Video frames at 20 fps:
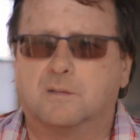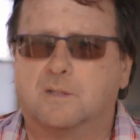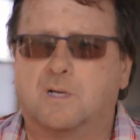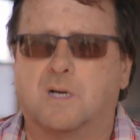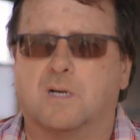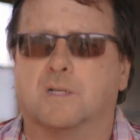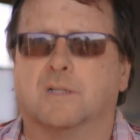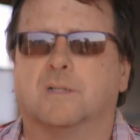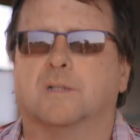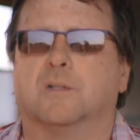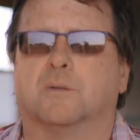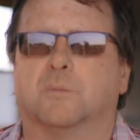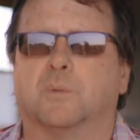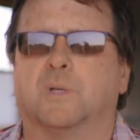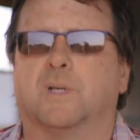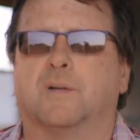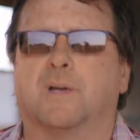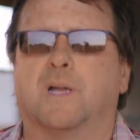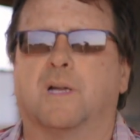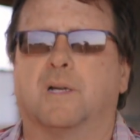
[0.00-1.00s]
carton or
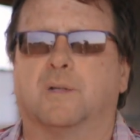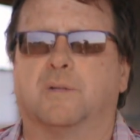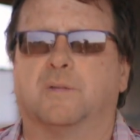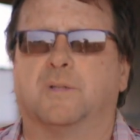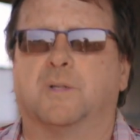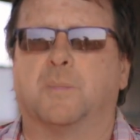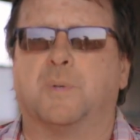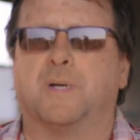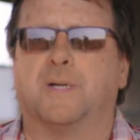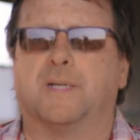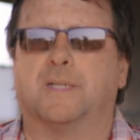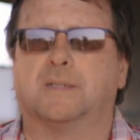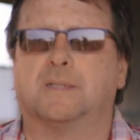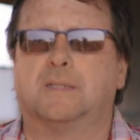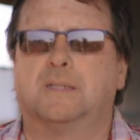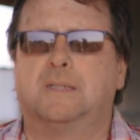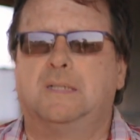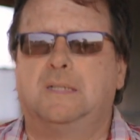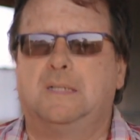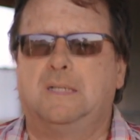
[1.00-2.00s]
whatever, however you buy it.
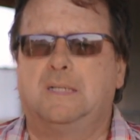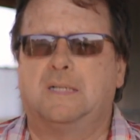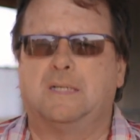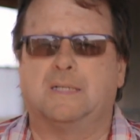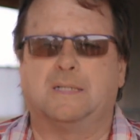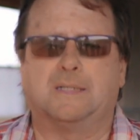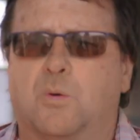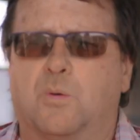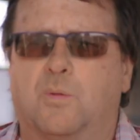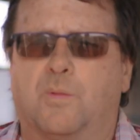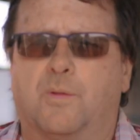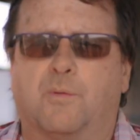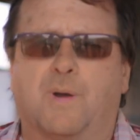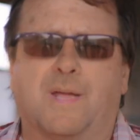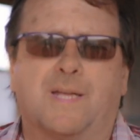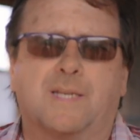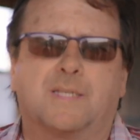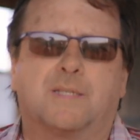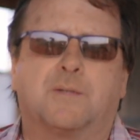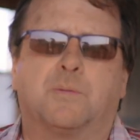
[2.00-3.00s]
So the
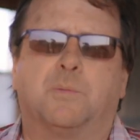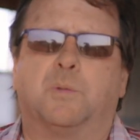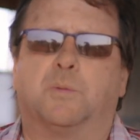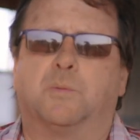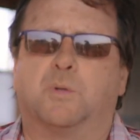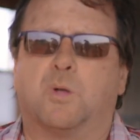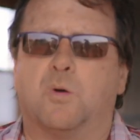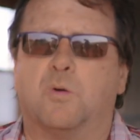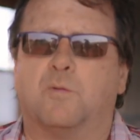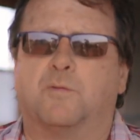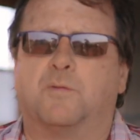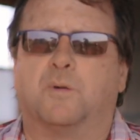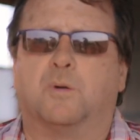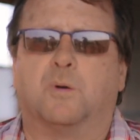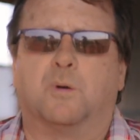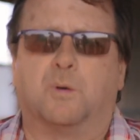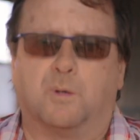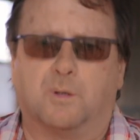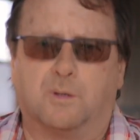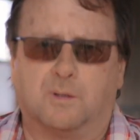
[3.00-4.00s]
rest would go
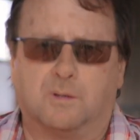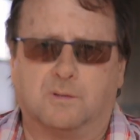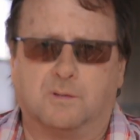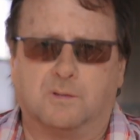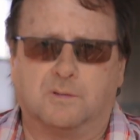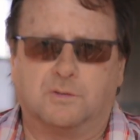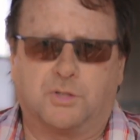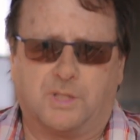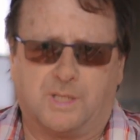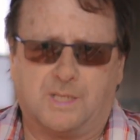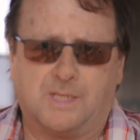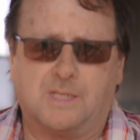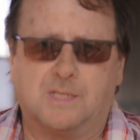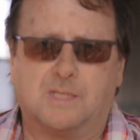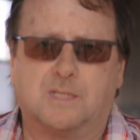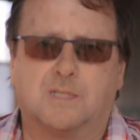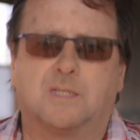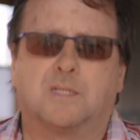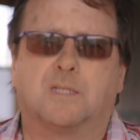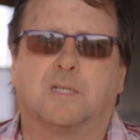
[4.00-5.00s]
for
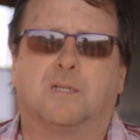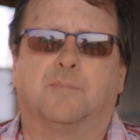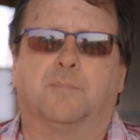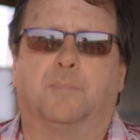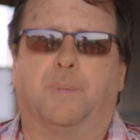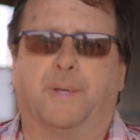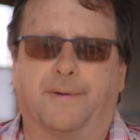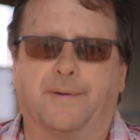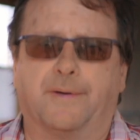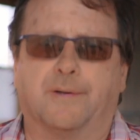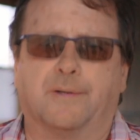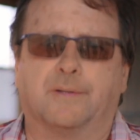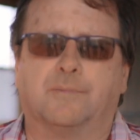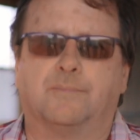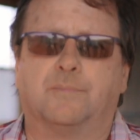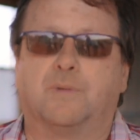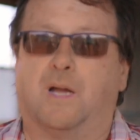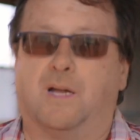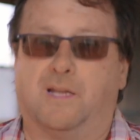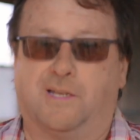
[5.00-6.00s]
cheese, butter,
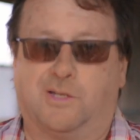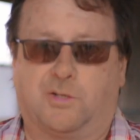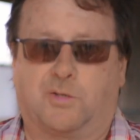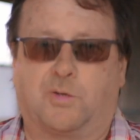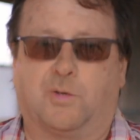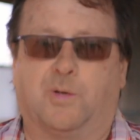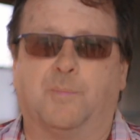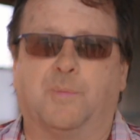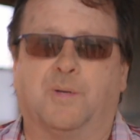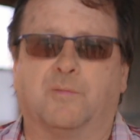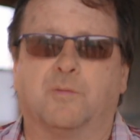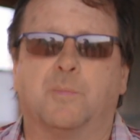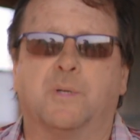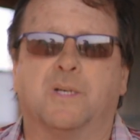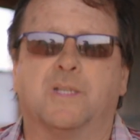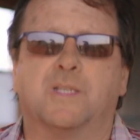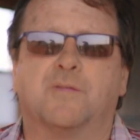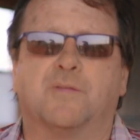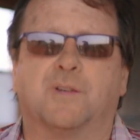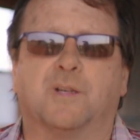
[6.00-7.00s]
ice cream,
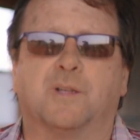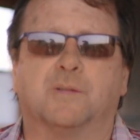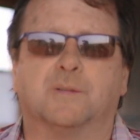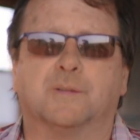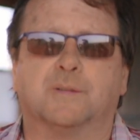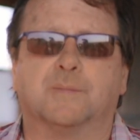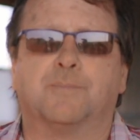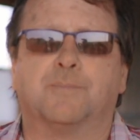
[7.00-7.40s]
everybody's favorite.